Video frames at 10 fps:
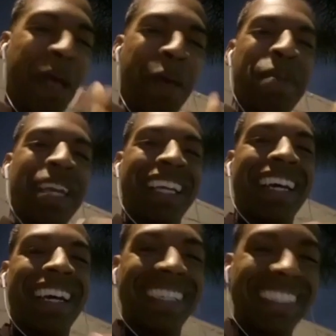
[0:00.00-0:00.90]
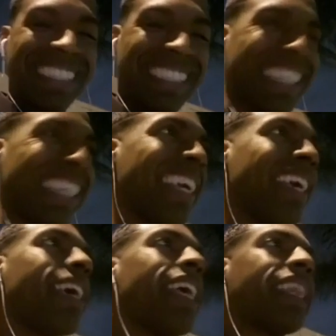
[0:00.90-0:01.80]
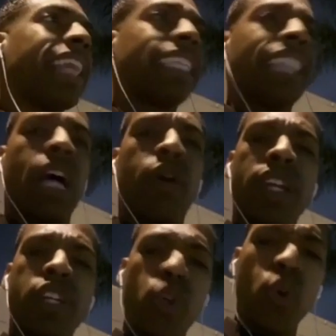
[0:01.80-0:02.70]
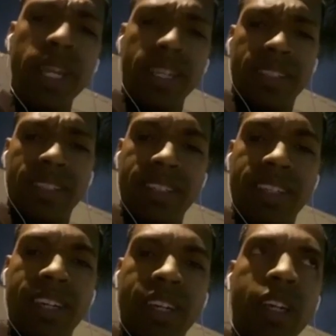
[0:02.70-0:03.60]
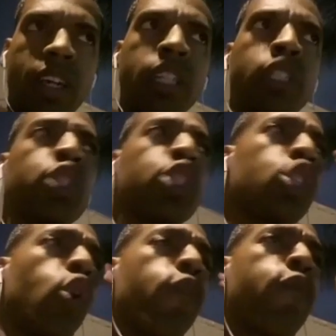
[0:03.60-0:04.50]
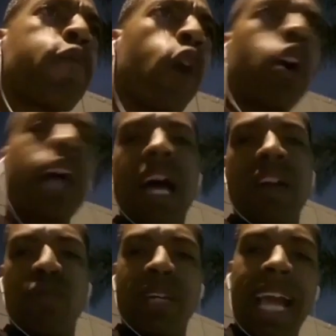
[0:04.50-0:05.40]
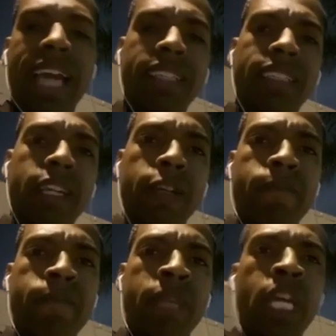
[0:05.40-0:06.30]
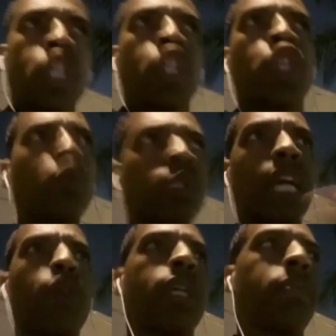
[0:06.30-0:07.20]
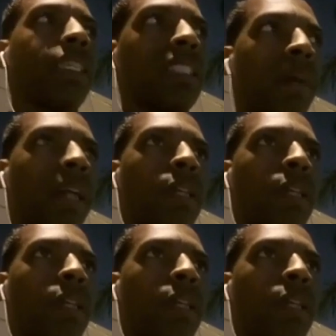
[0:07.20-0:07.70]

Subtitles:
Because that's how they do it. So far out of reality. You tell them that somebody's being